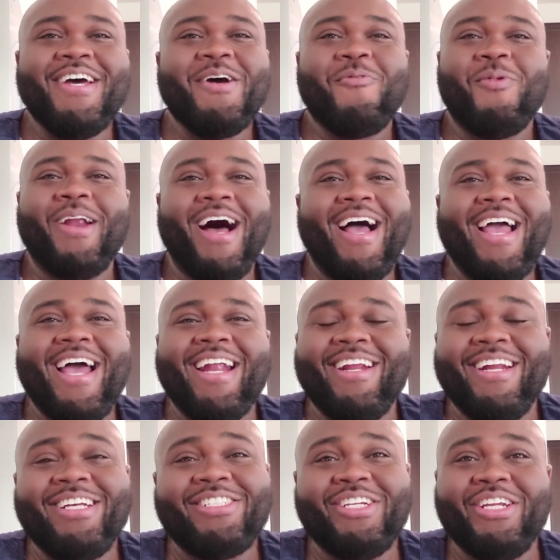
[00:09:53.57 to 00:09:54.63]
when I had
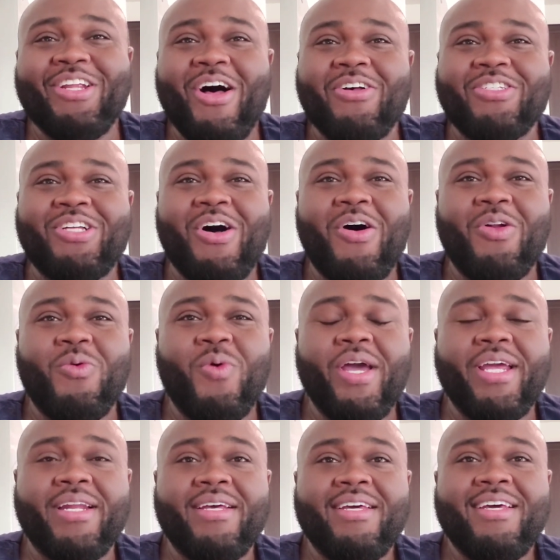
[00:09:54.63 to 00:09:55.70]
initially lost all the
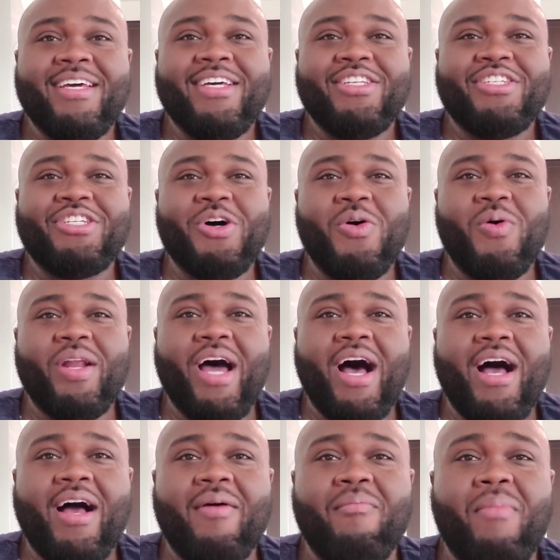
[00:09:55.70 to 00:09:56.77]
weight. So, and
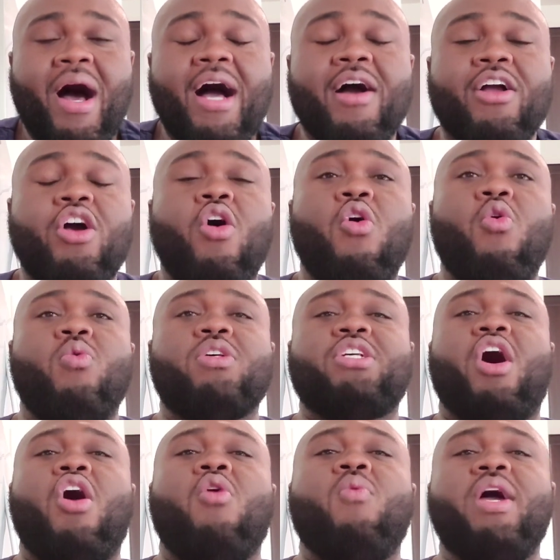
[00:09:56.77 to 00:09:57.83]
my goal was
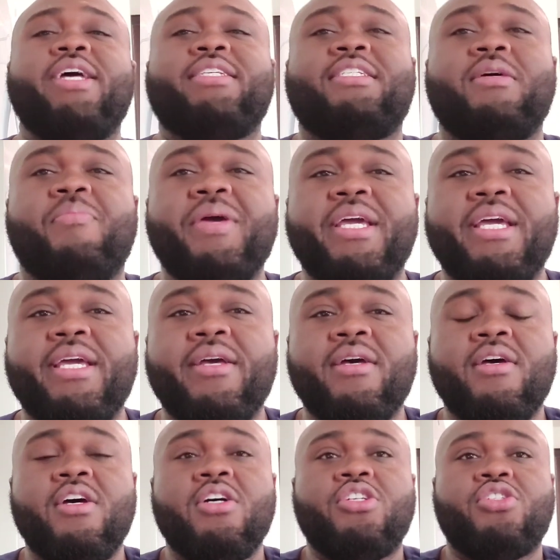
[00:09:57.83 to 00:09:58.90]
always to be
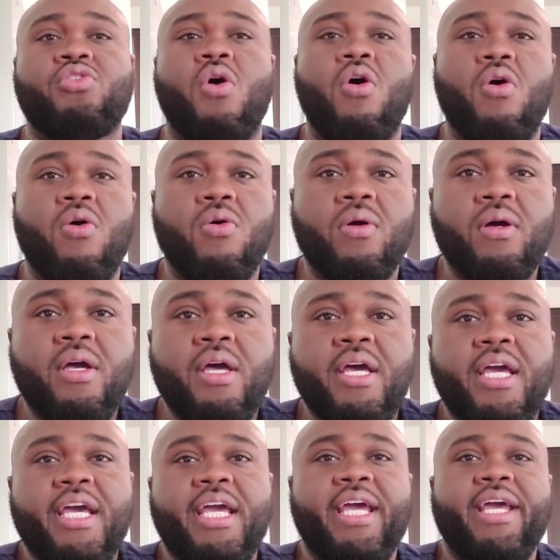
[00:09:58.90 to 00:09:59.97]
strong
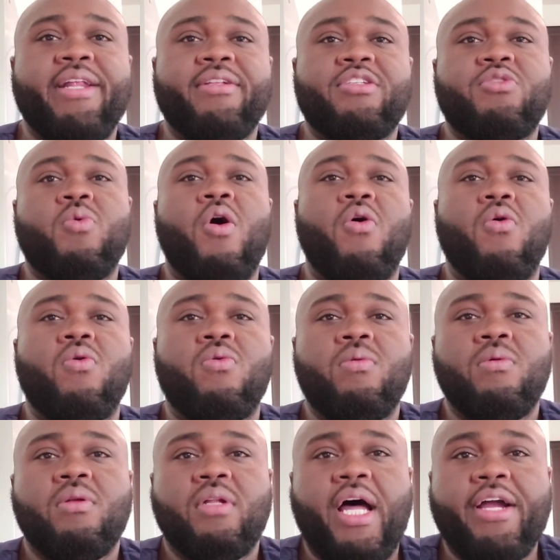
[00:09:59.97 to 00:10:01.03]
in swole,
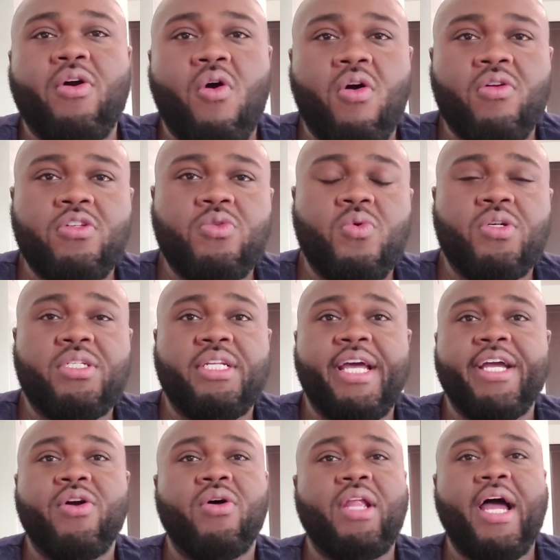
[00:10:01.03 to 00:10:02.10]
like Arnold
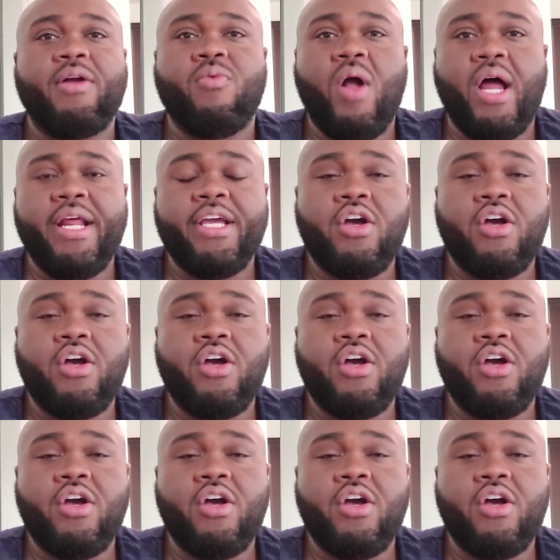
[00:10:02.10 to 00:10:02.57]
Schwarzenegger, or like Ronnie